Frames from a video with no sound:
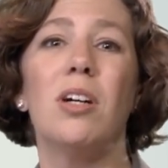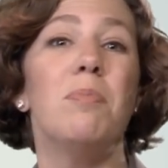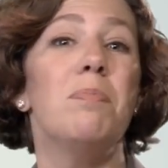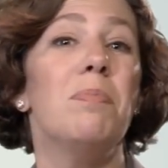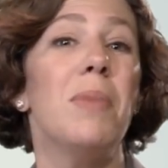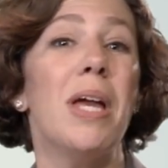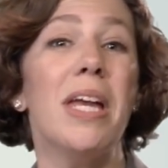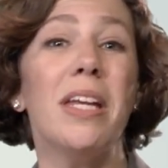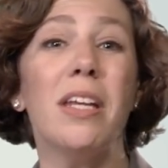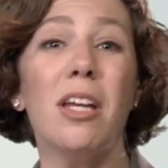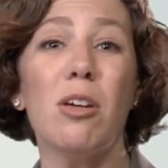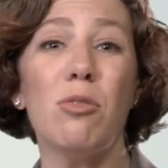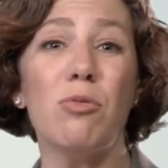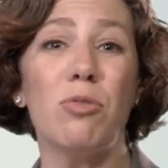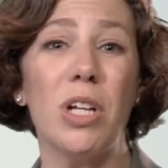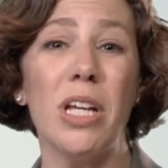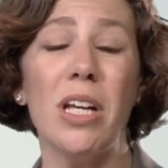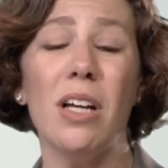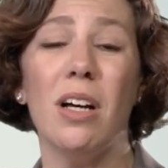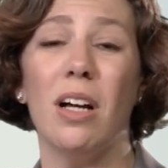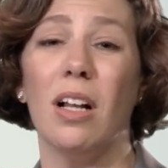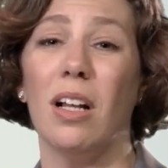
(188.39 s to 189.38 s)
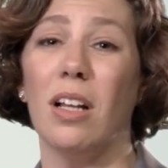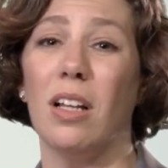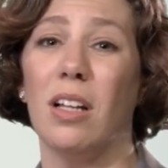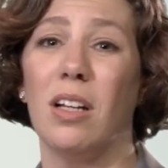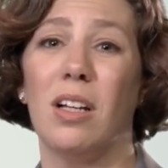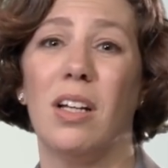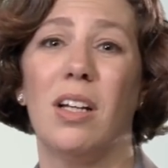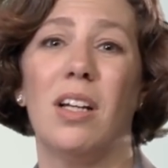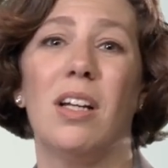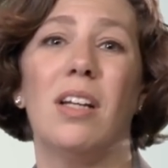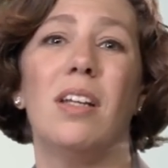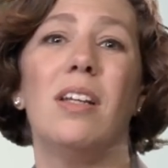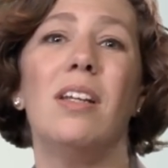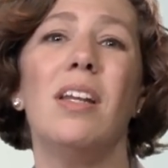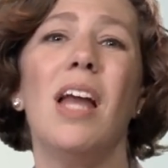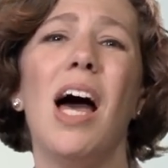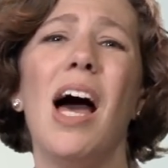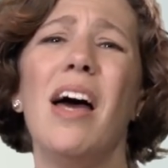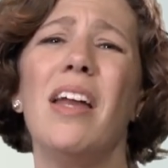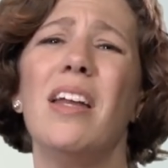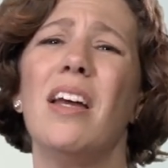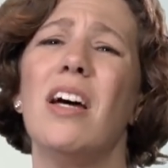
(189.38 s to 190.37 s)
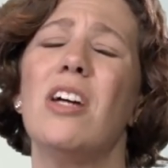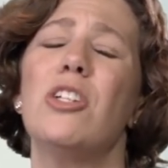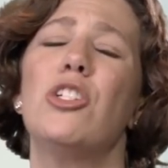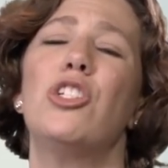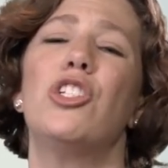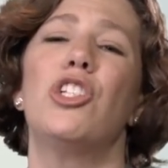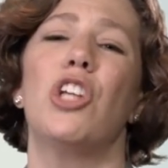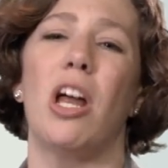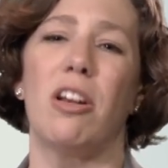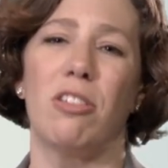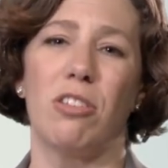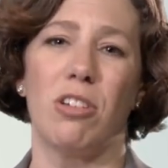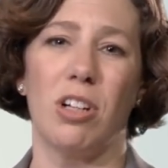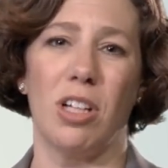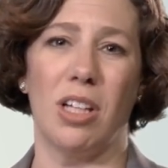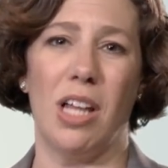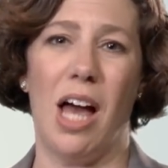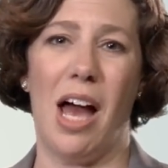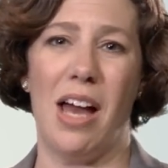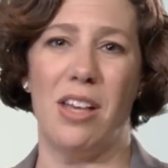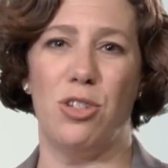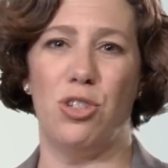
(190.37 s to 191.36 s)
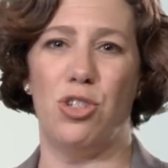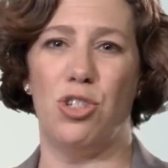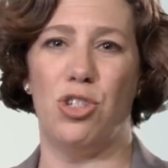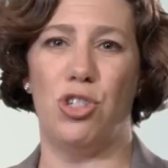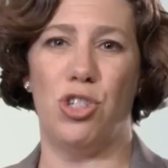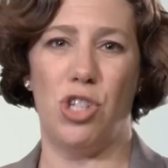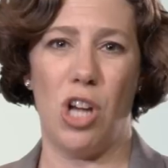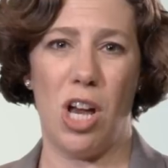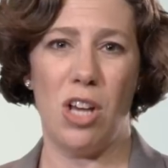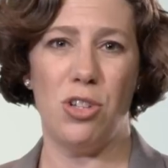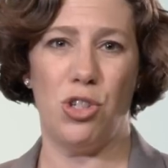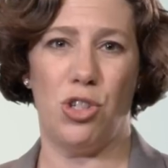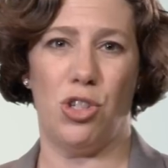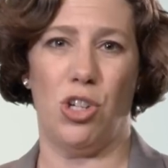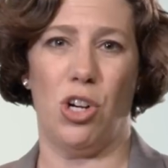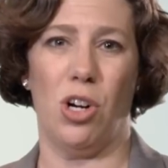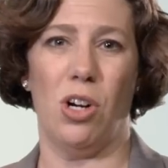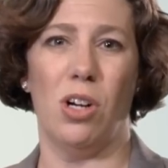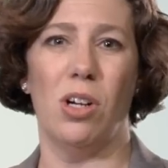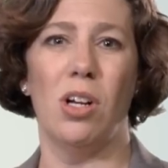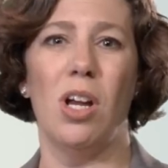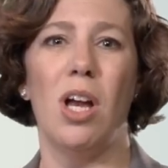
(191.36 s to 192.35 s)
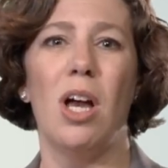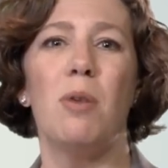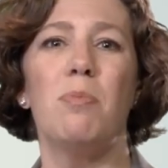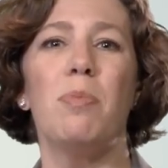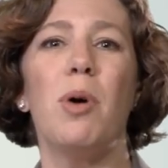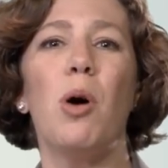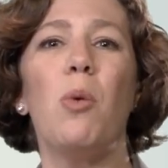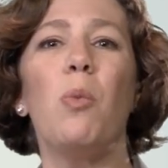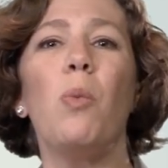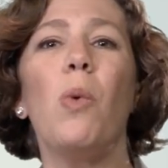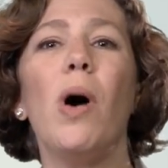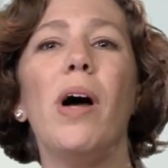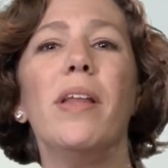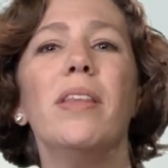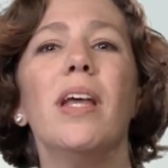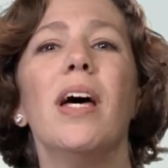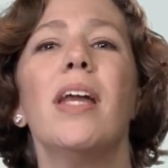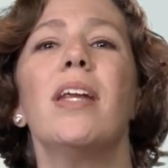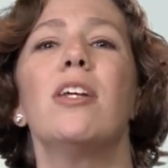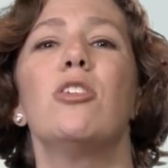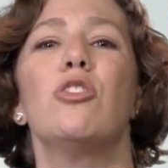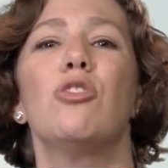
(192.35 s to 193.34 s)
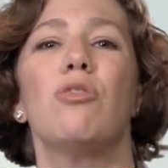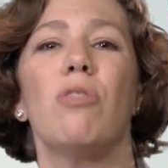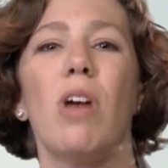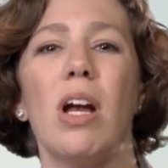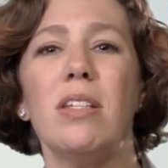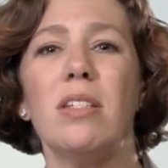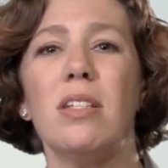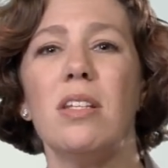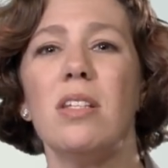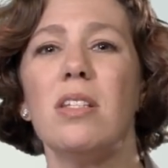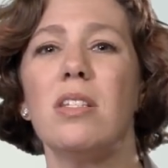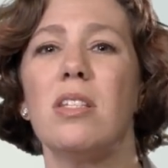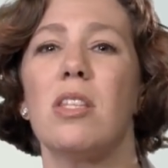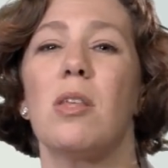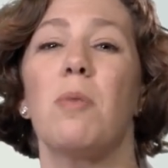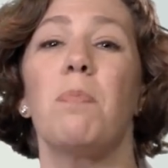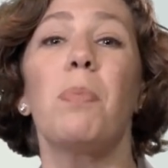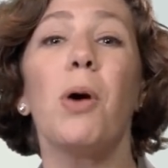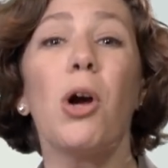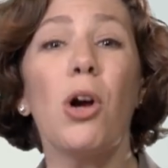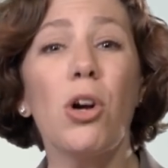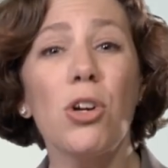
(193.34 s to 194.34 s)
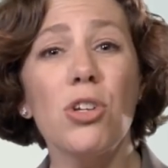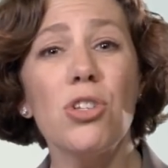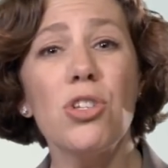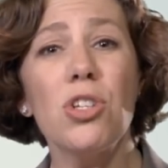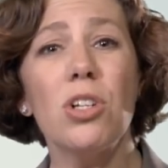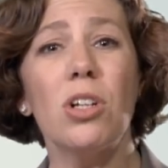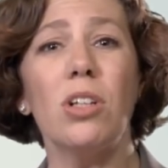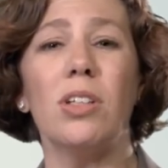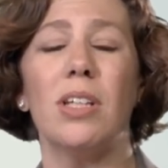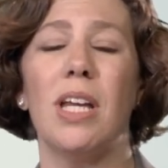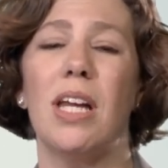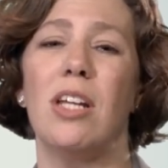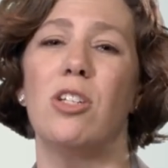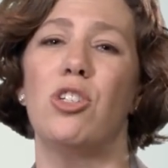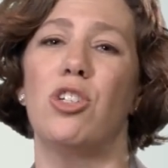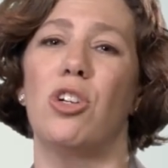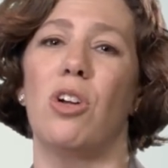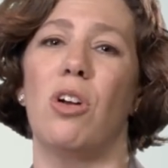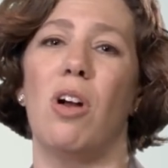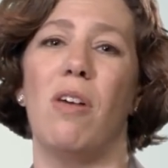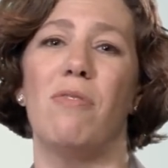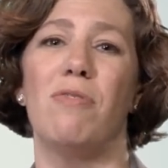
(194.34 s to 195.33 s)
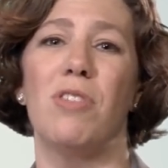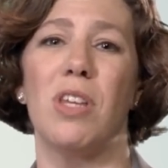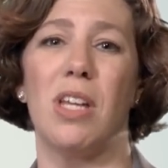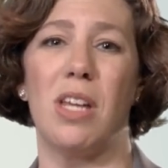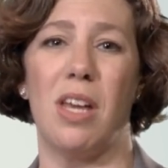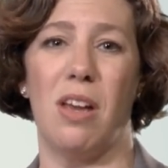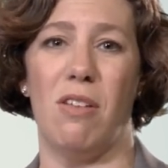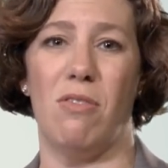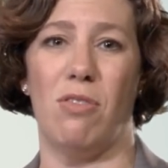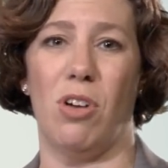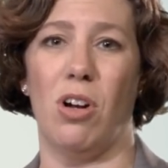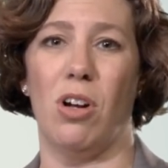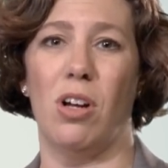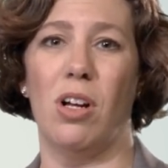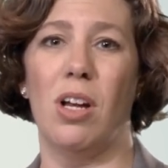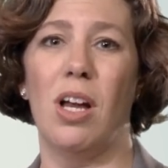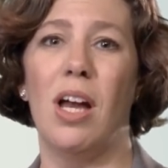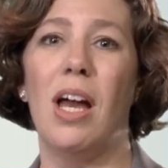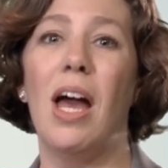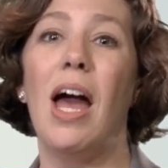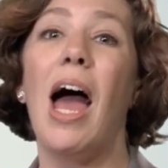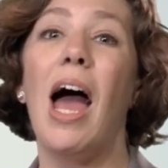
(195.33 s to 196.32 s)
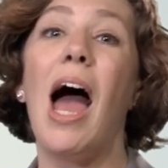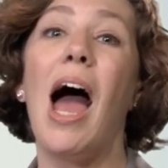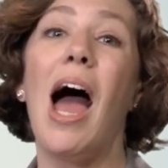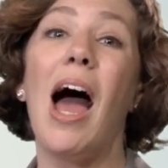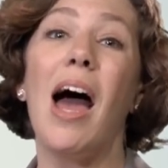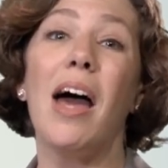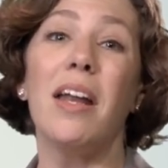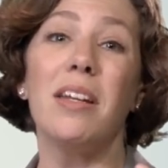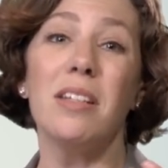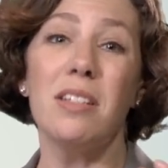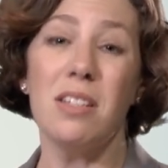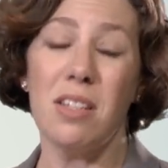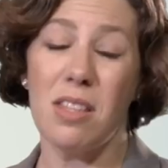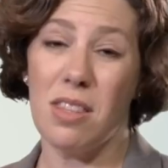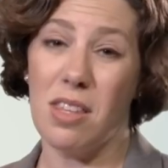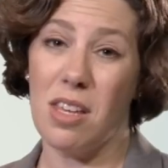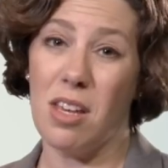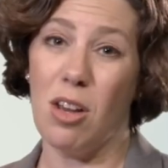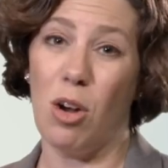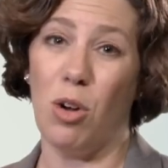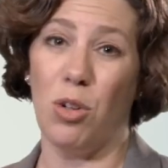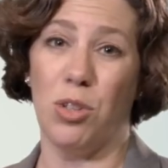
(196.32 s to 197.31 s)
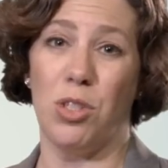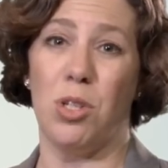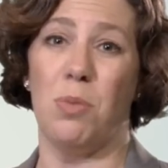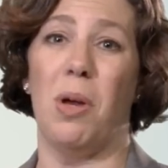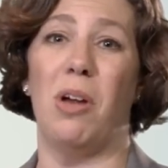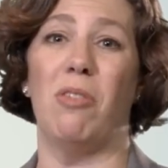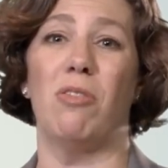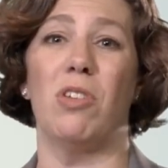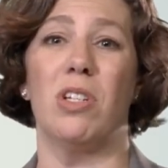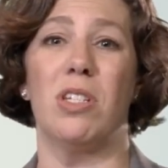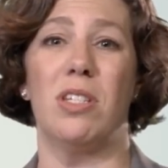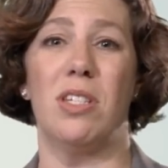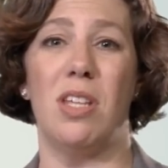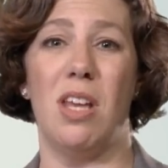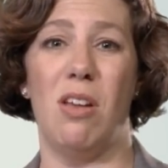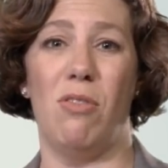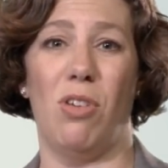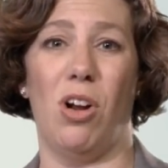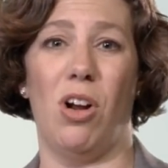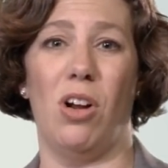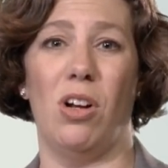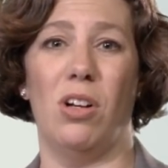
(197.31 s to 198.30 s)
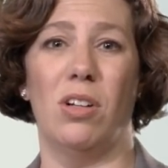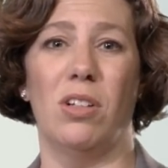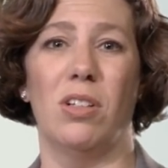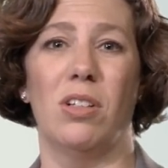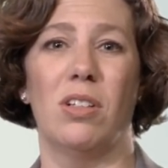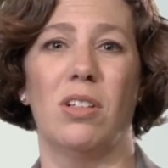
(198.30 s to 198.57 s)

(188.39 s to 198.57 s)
Make it real, not a generalized gesture, but one that addresses the personal nature of the giver and the ultimate receiver.